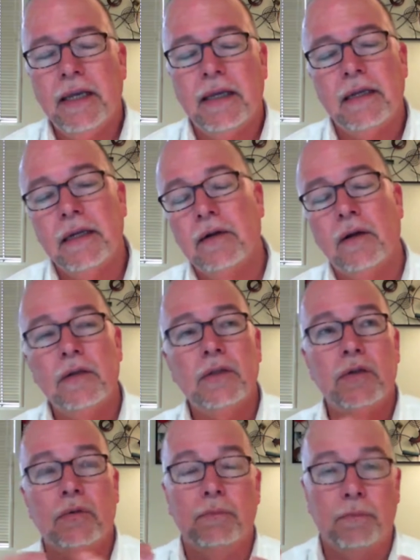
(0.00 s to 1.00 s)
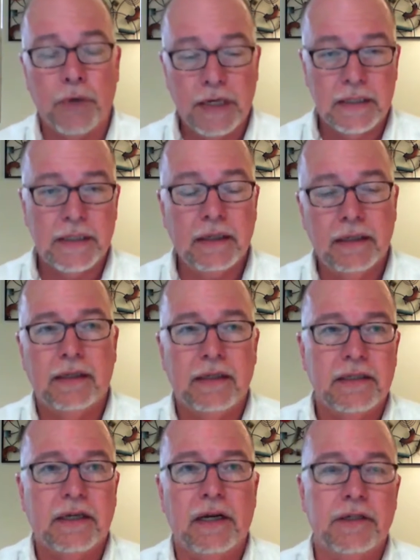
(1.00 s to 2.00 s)
think it it also brings into
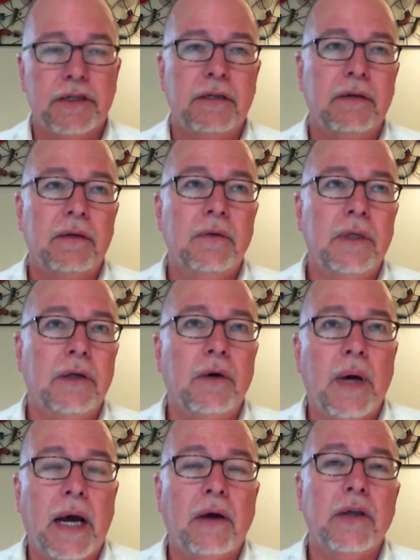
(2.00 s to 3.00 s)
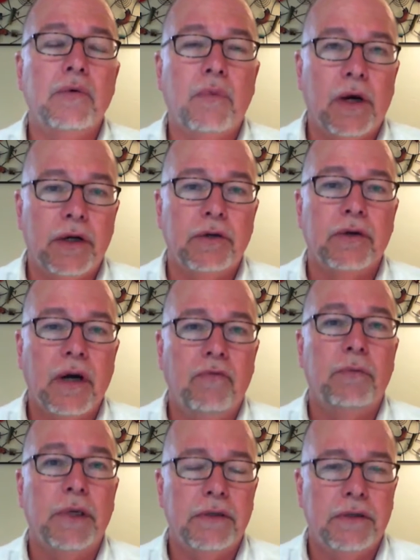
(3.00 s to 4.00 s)
the discussion you know how you want your
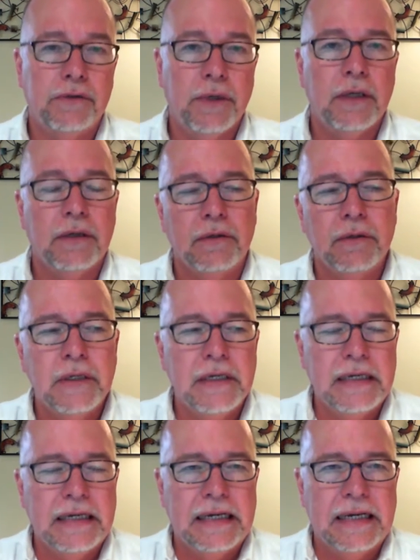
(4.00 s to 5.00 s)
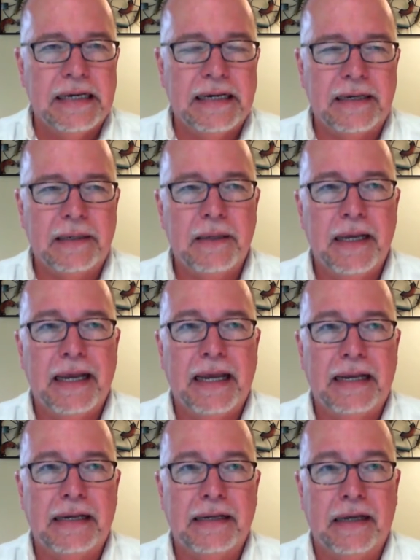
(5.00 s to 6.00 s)
government to treat you. Uh,
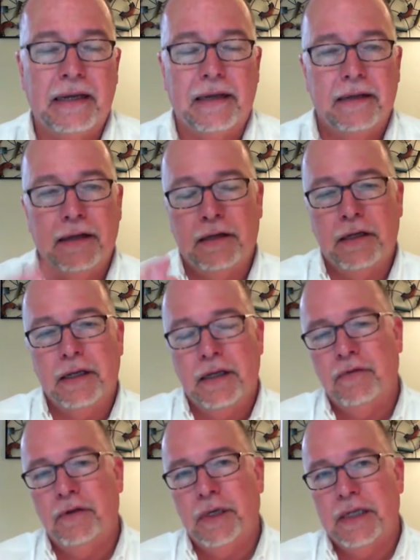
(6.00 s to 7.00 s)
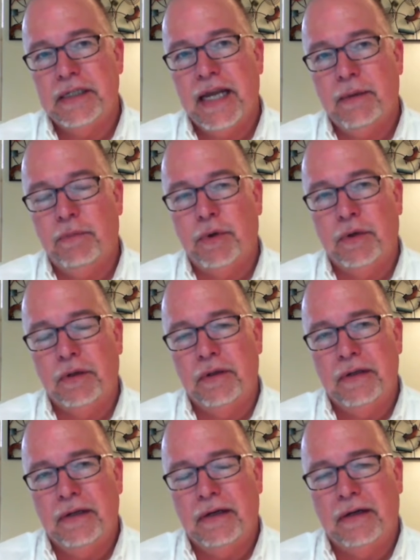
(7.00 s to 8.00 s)
and uh, it can give you an example,
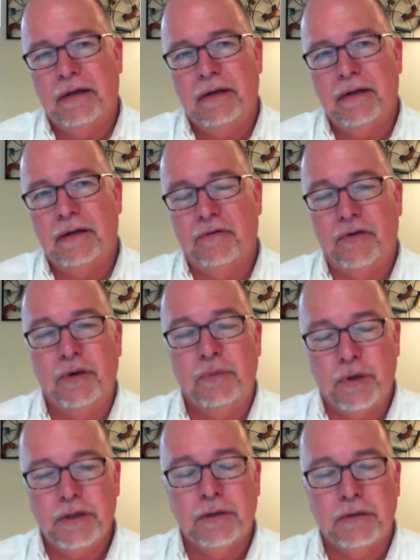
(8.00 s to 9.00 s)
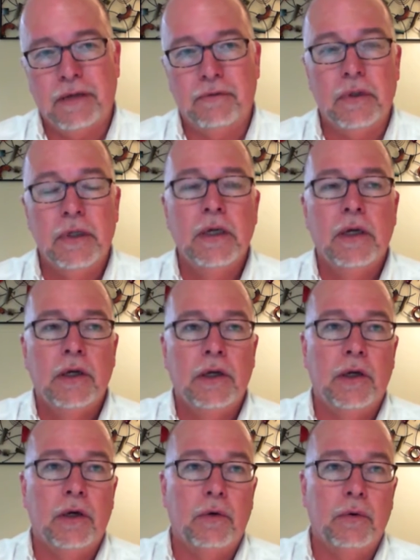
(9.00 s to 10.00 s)
uh, a very personal level.
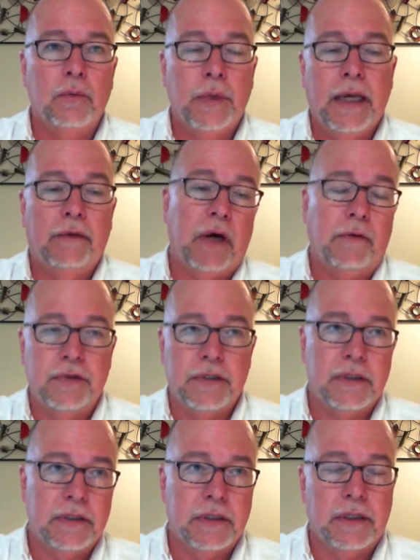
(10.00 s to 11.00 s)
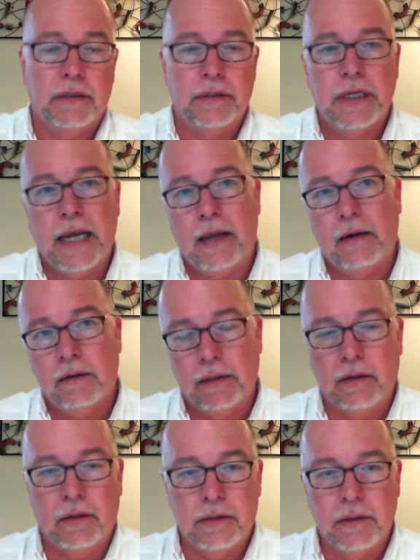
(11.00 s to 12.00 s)
You know, we have offices in
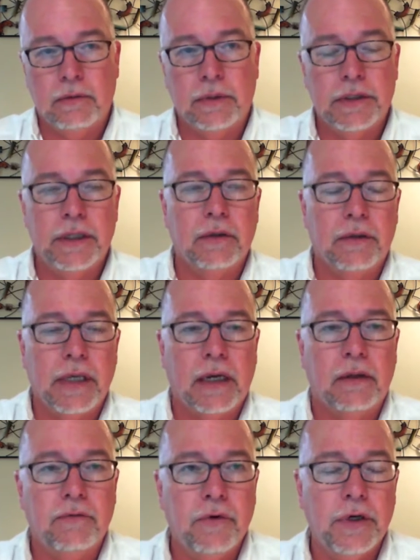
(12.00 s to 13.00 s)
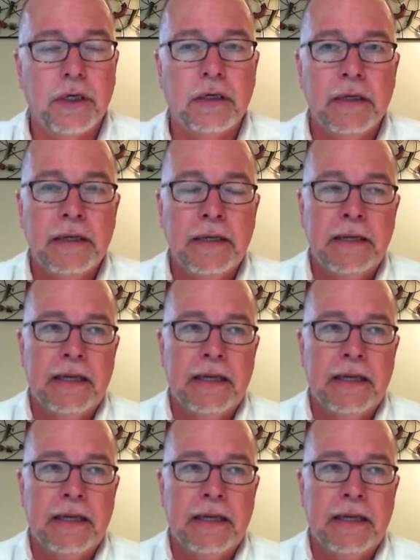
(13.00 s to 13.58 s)
Seattle and also in Chico, California.